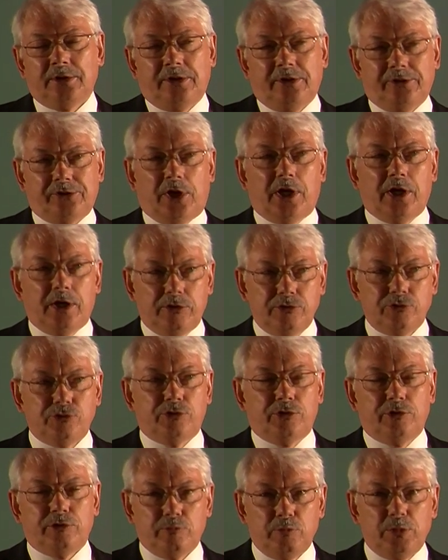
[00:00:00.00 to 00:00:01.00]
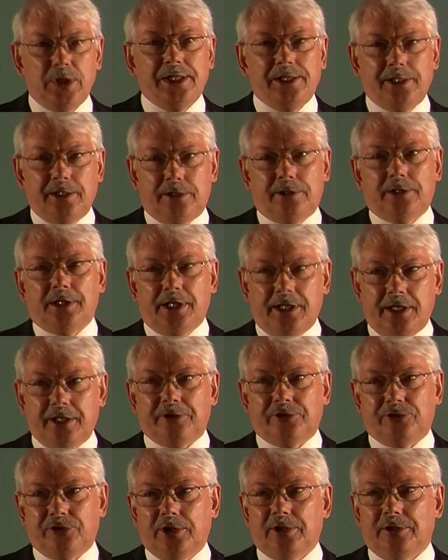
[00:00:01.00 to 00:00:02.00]
is 100 million
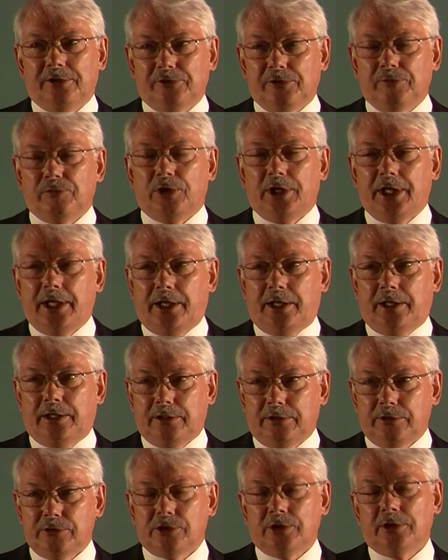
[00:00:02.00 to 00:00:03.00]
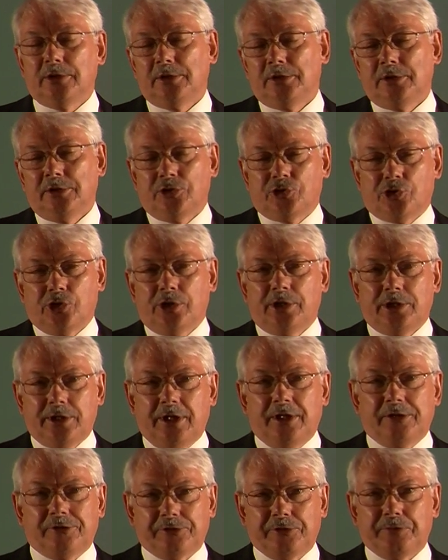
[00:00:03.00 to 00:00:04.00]
hectares of land China
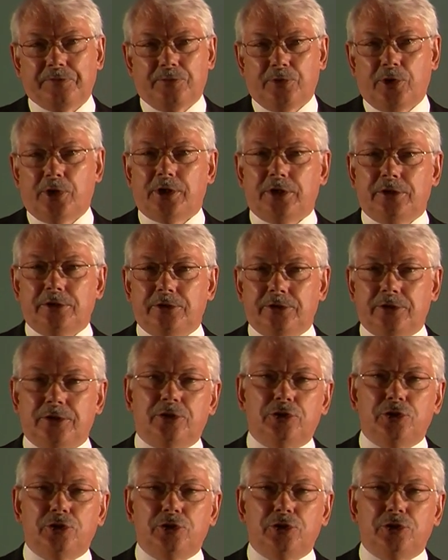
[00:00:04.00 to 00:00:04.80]
has to find